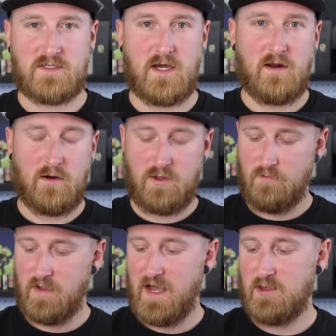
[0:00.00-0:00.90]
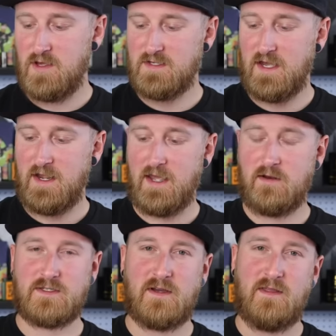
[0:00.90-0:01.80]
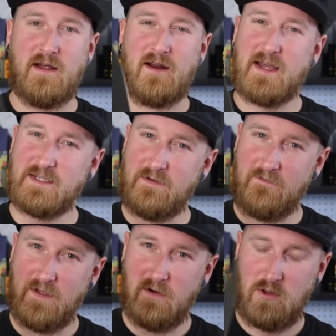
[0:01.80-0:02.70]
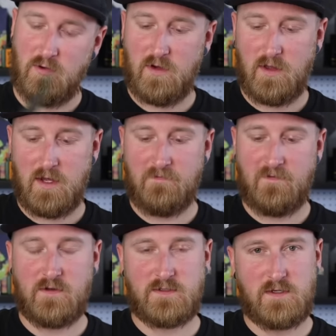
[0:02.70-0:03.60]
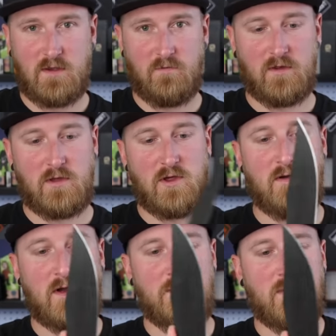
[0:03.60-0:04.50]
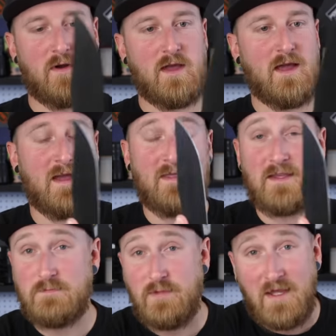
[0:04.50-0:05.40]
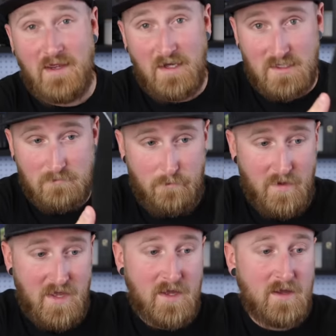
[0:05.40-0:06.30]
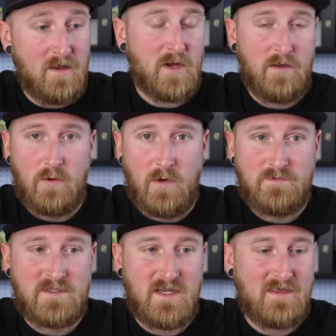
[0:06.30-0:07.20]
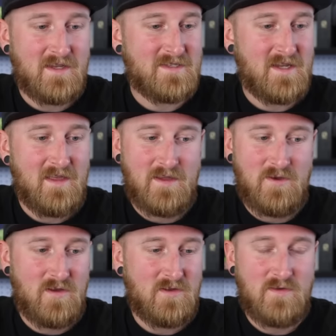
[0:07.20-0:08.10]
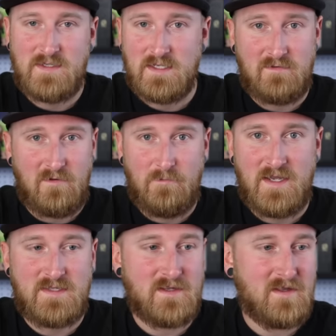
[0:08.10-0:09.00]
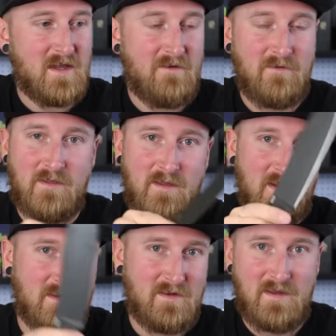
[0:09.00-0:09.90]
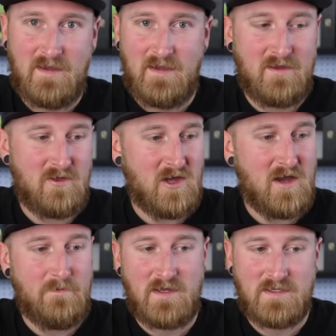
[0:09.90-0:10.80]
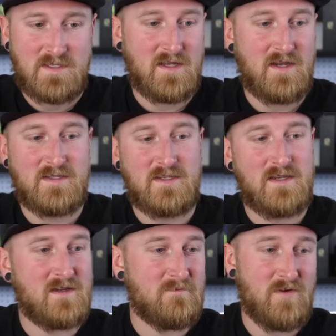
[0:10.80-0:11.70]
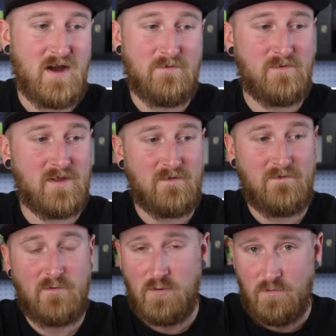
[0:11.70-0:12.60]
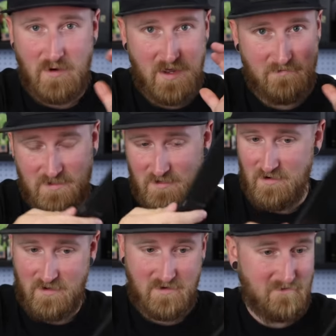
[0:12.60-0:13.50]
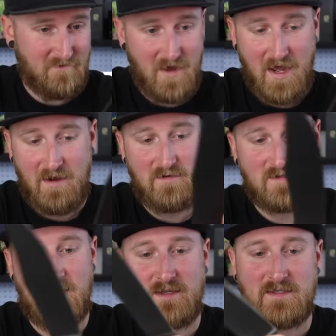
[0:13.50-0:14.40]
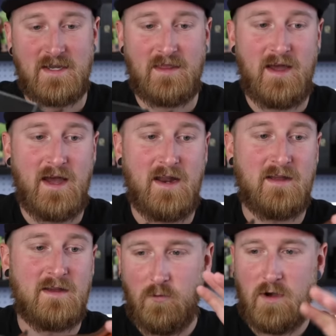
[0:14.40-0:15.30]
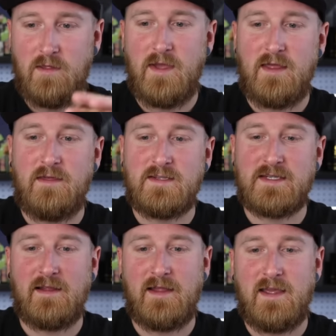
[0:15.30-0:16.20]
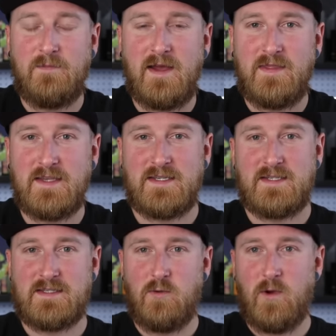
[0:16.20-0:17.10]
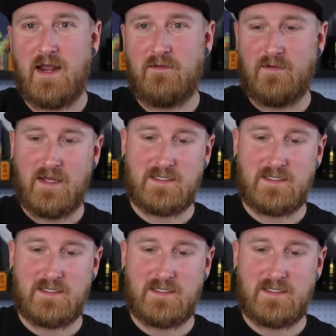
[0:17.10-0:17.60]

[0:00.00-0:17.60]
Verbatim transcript: It's got orange and black G10 handles on there. It has a finger choil up front so you can really choke up on it, and this blade is big. On their website they say that you can use this for basically everything: digging, chopping, slicing, probably food prep, starting fires, things like that. And one of the main things that I like about this is the weight of it.